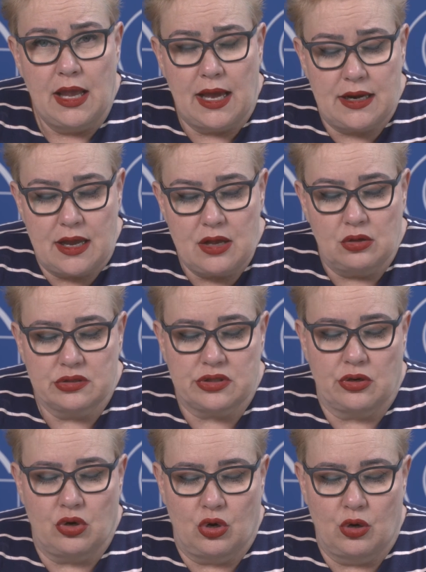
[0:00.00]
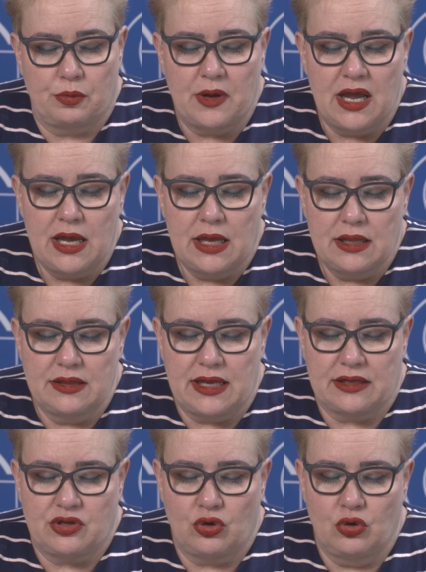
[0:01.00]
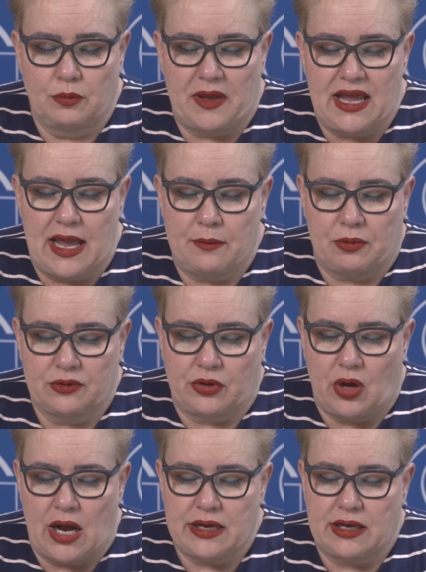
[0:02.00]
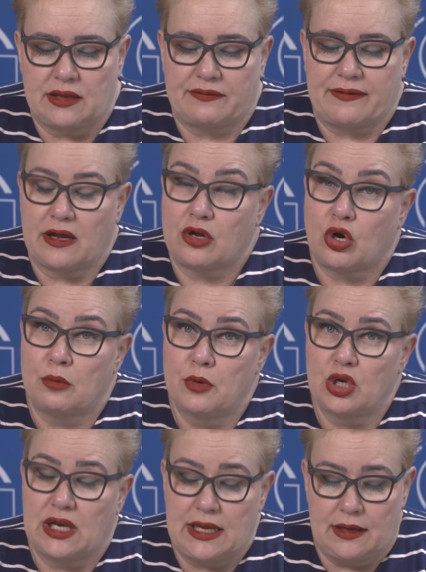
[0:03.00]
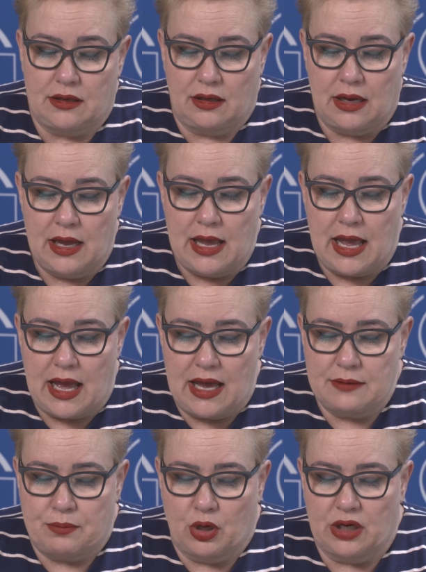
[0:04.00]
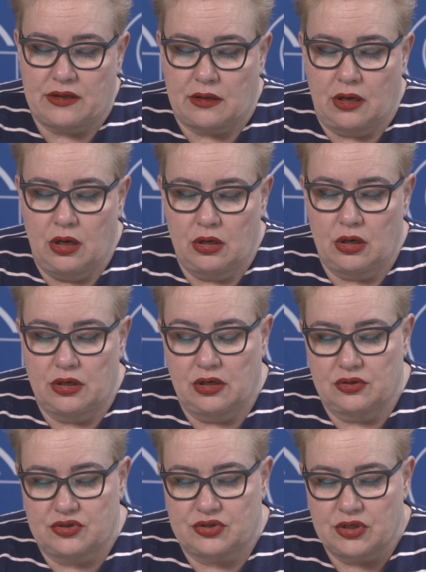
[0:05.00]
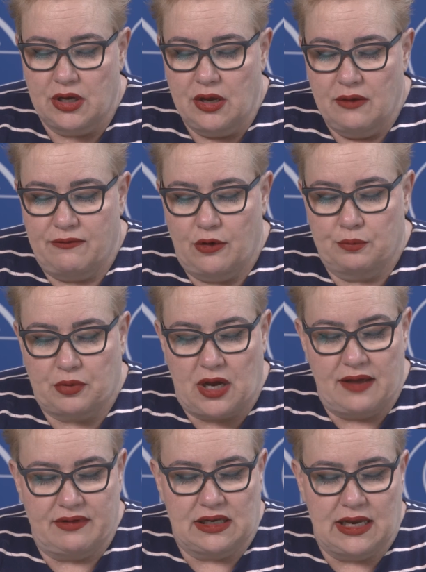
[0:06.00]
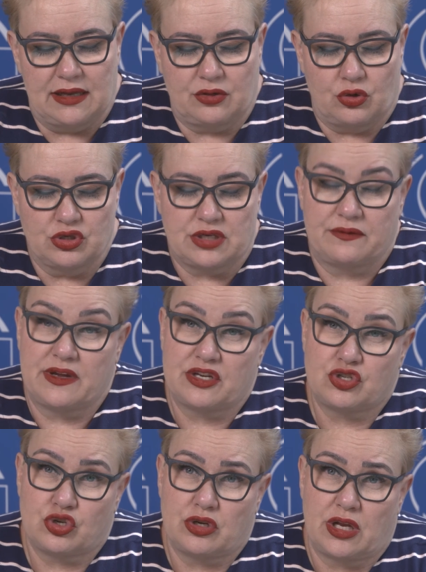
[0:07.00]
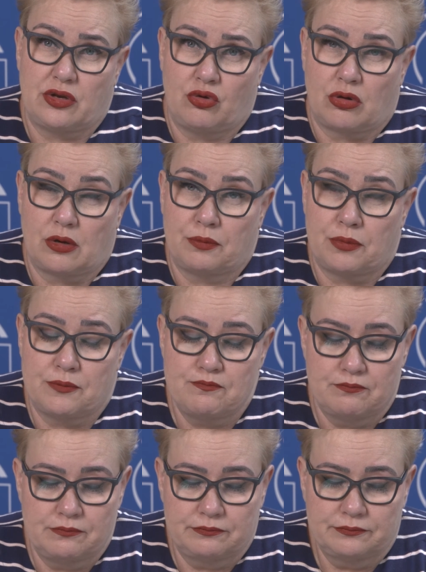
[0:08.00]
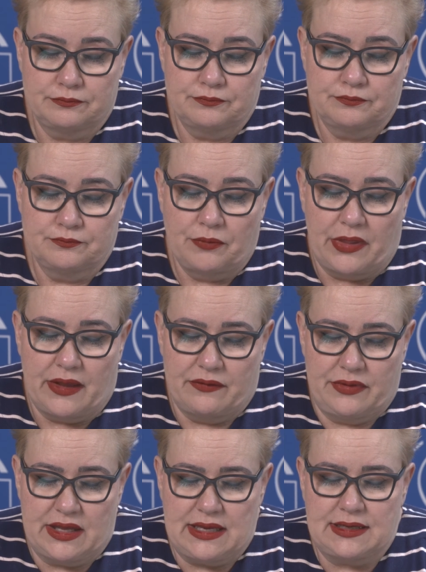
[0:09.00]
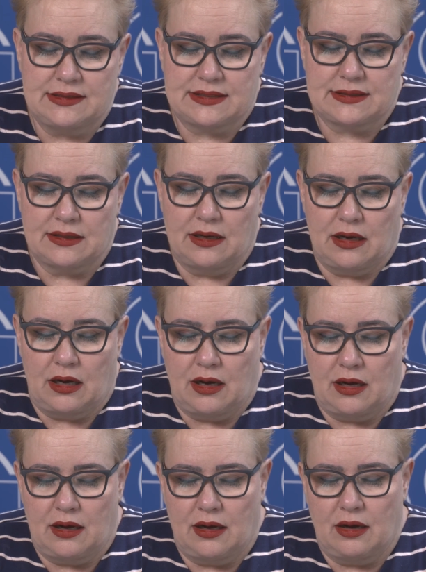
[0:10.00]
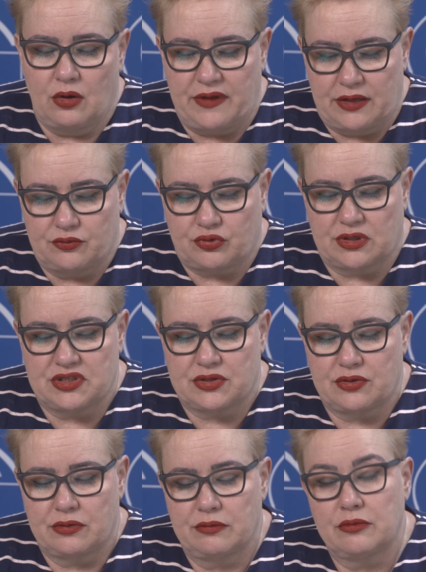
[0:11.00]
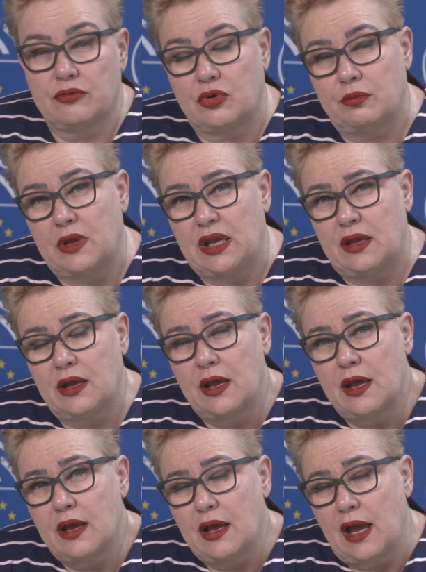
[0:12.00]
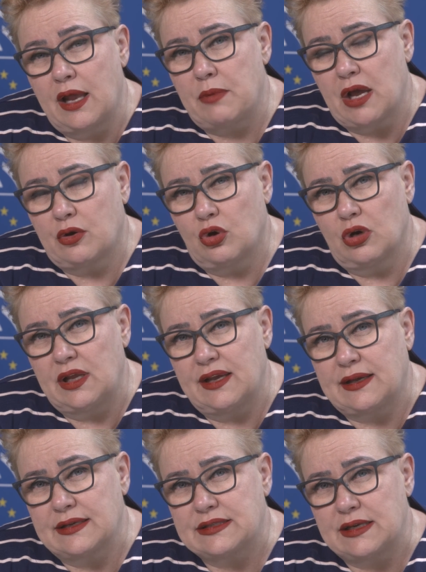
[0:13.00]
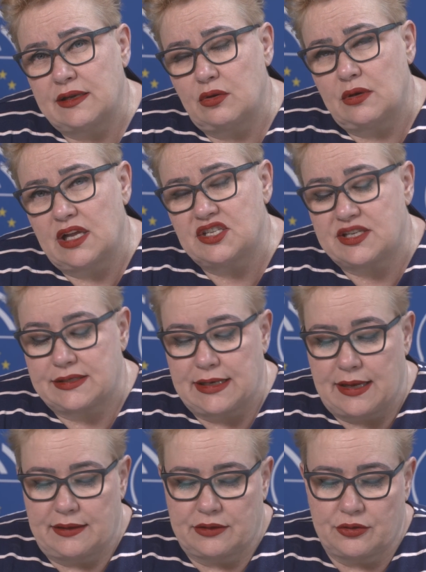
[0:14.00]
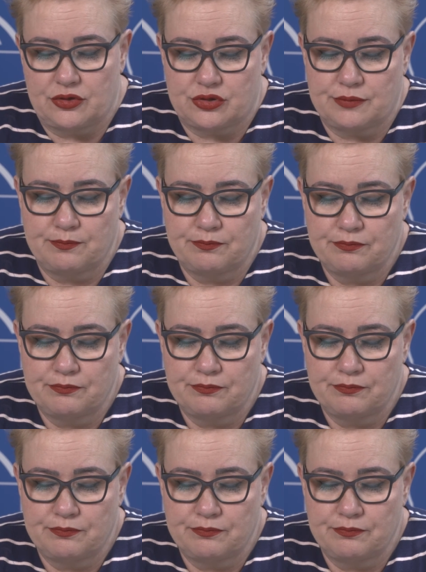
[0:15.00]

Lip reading: And I also hope that you will be able to identify common legal and political hurdles for private land conservation in Europe. These are of interest to me and my colleague as EU legislators.